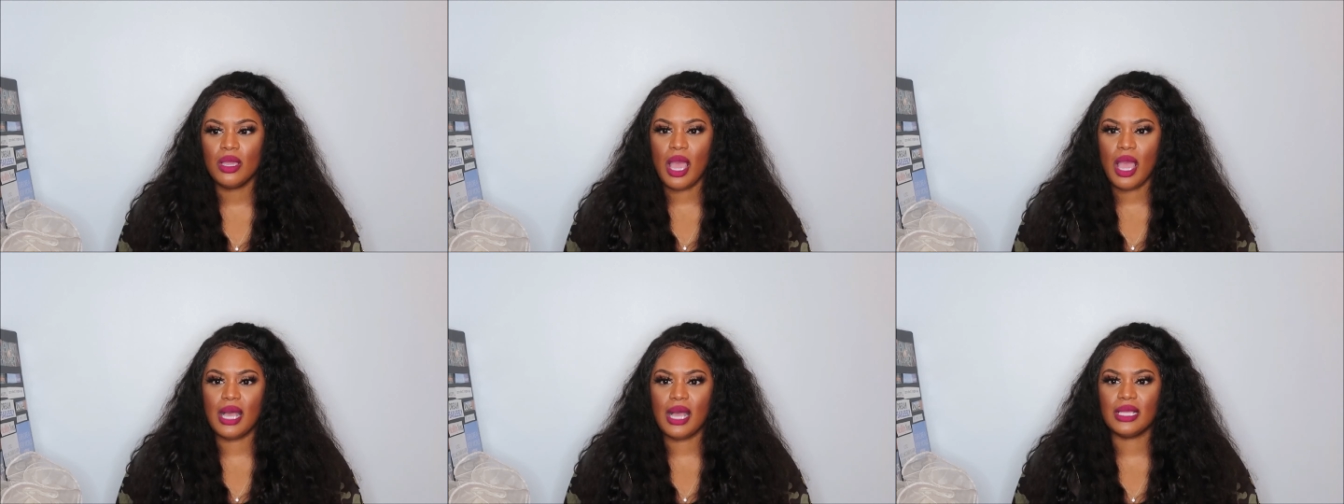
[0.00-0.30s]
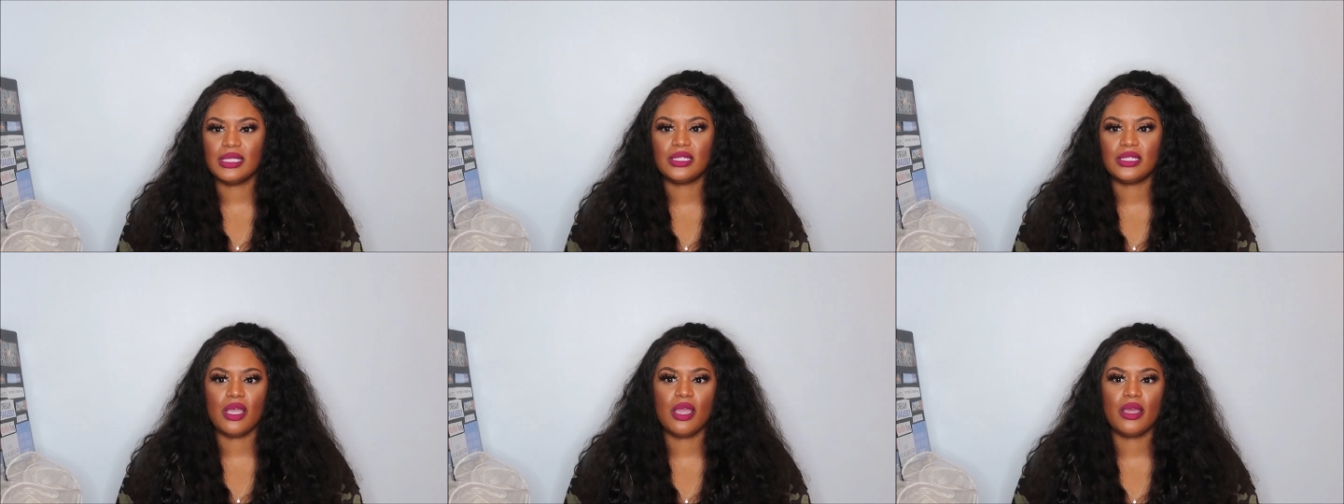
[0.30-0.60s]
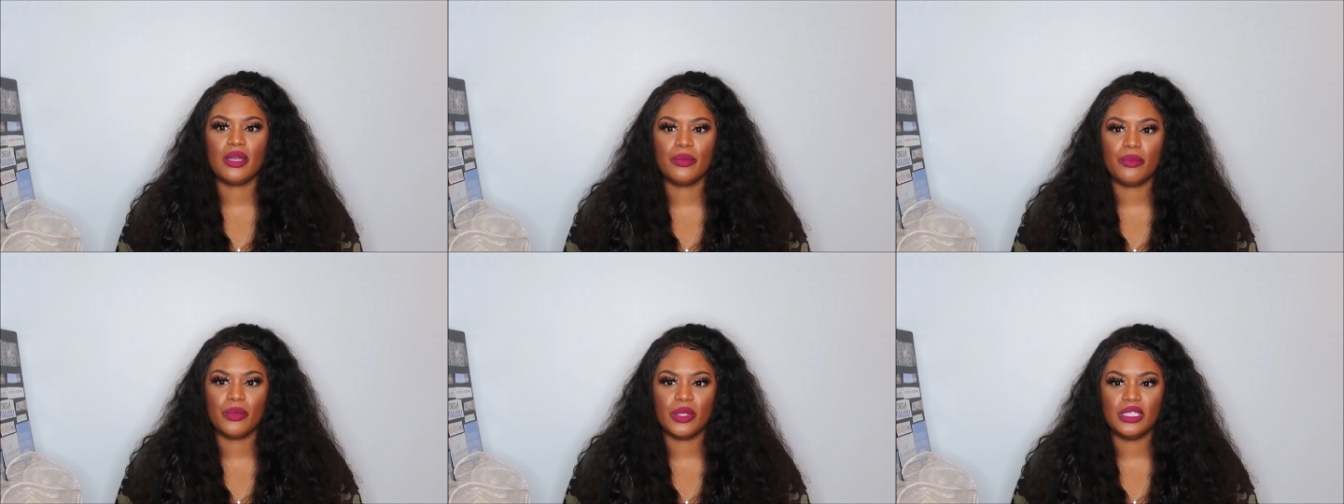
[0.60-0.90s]
I
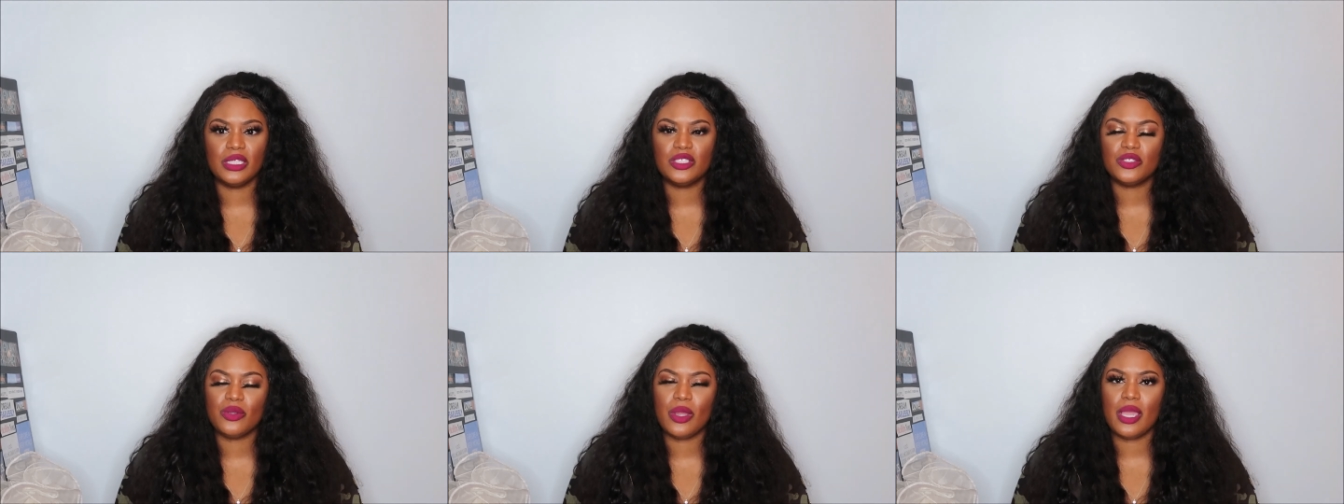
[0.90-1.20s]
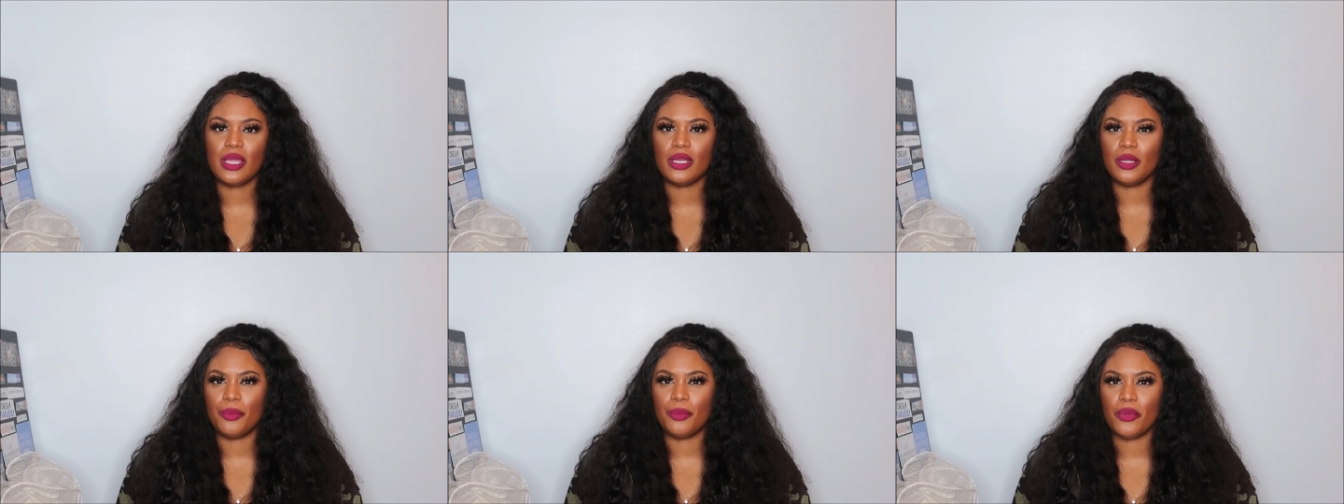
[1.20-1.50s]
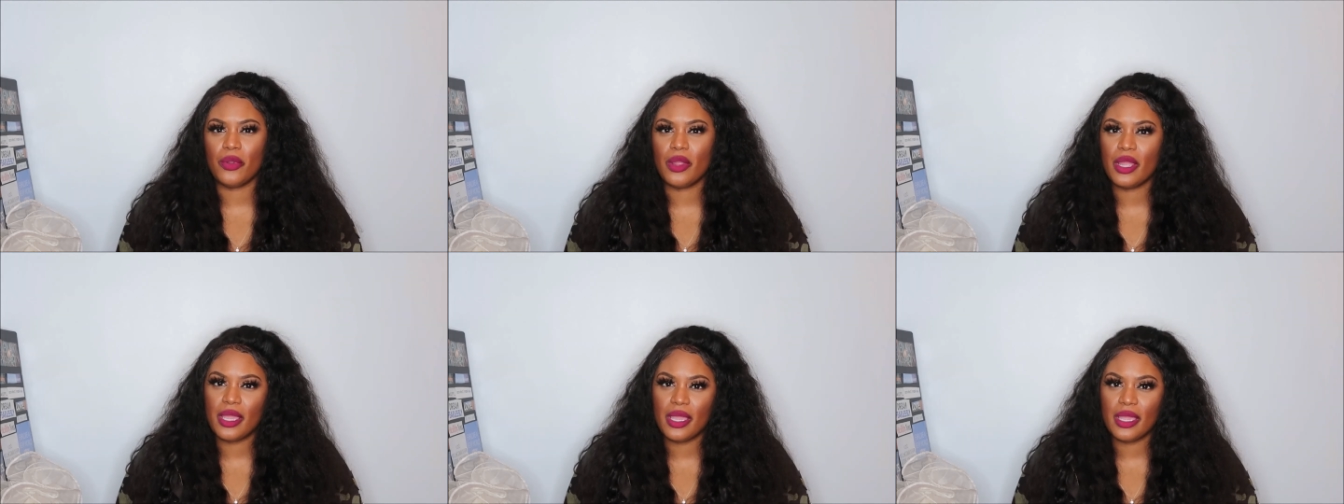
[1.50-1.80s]
started really trying to
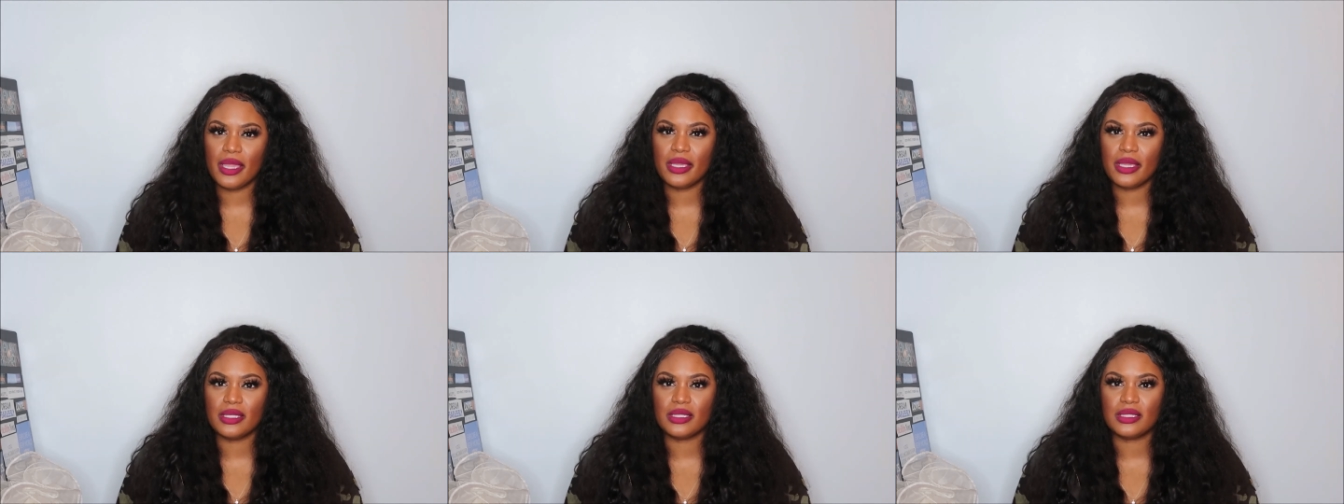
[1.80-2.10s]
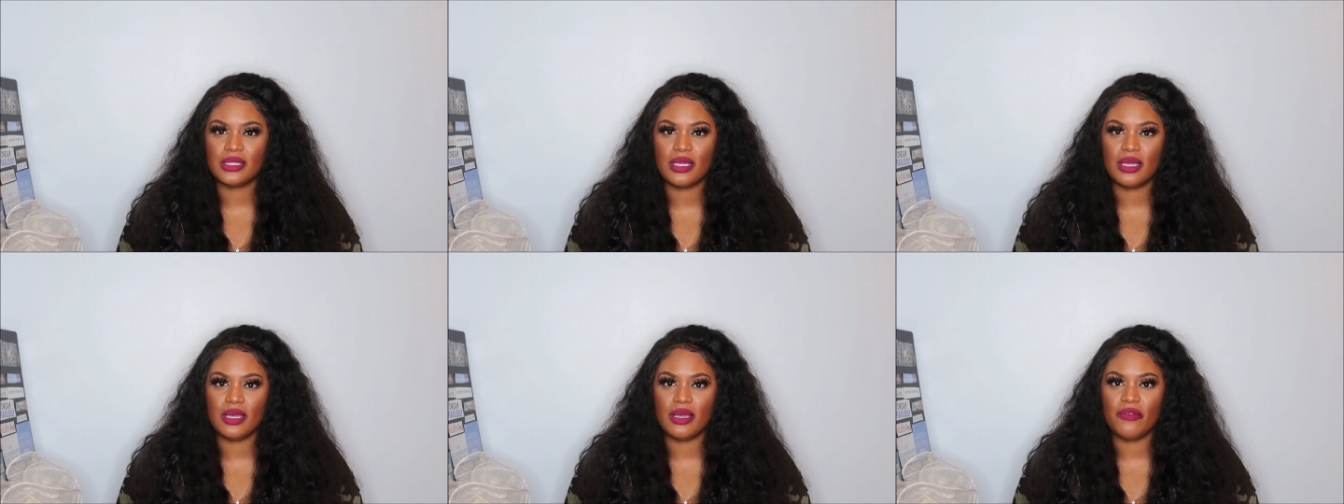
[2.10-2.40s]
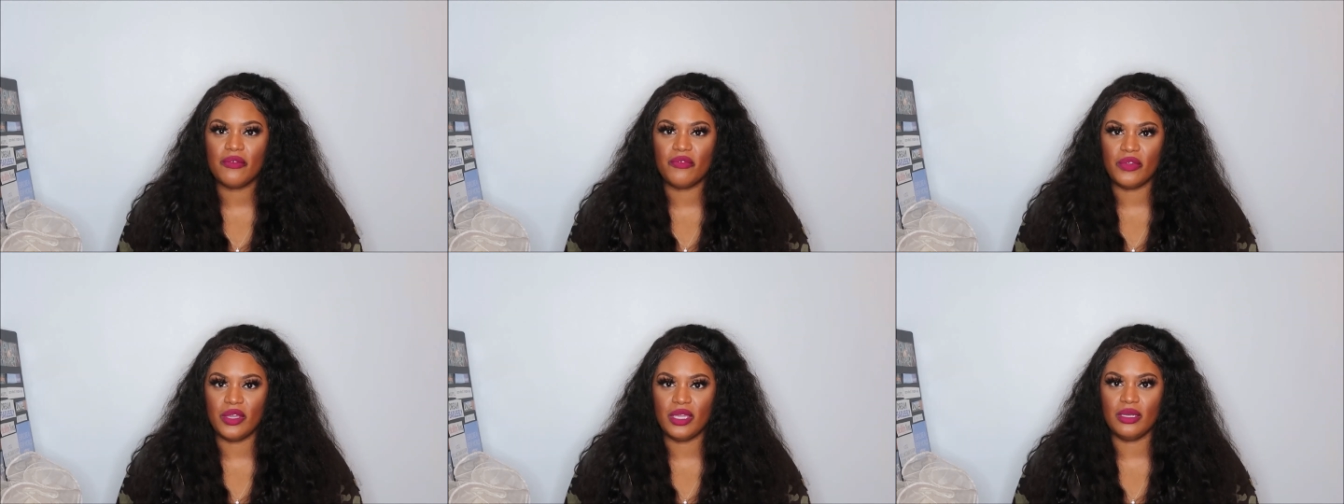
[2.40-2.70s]
pray and
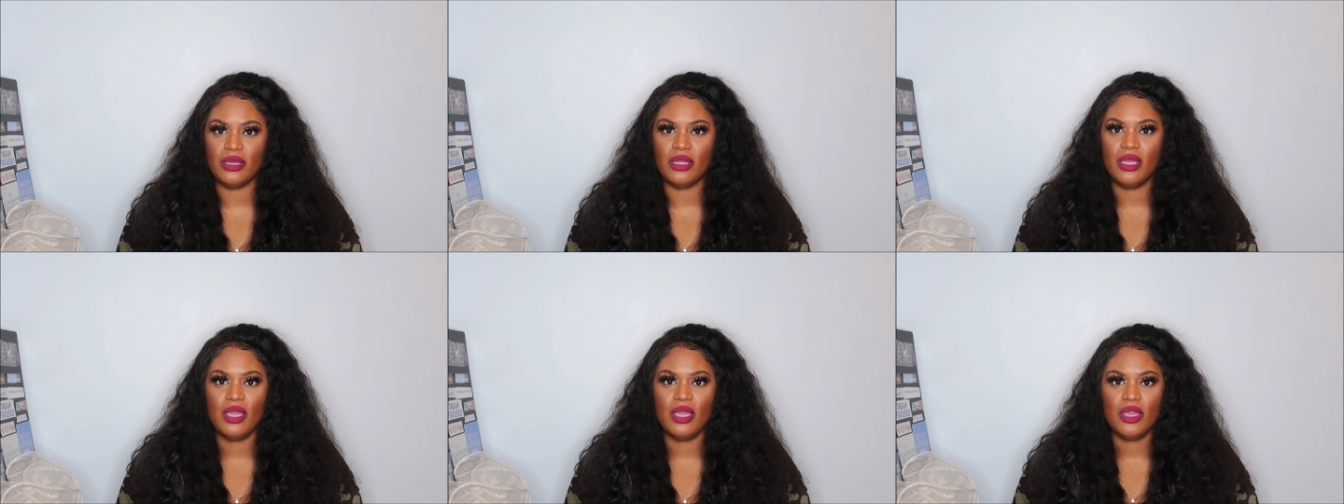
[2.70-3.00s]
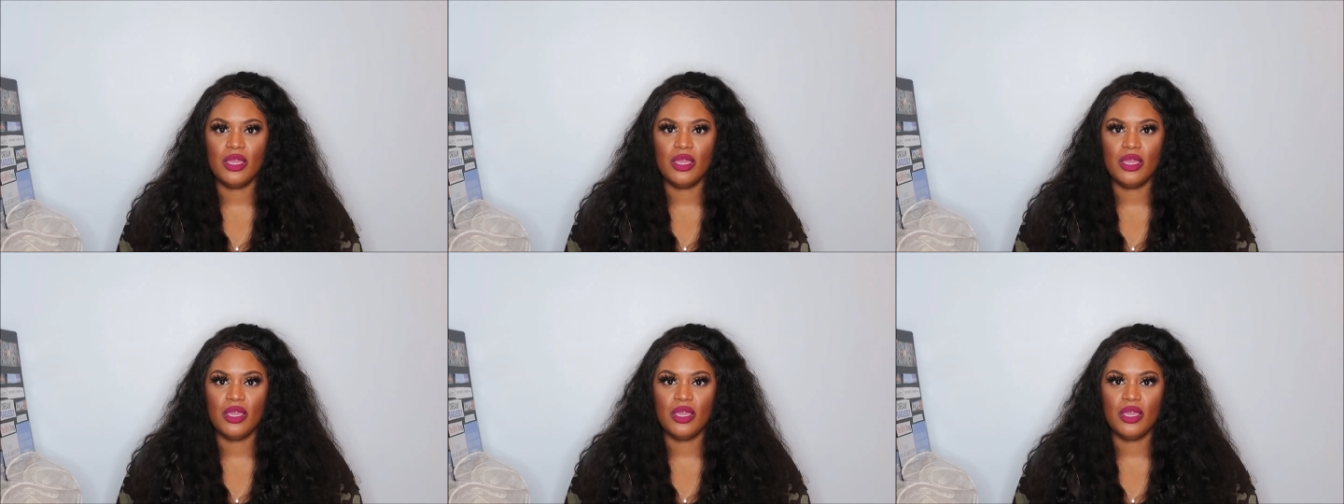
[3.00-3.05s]
stuff and,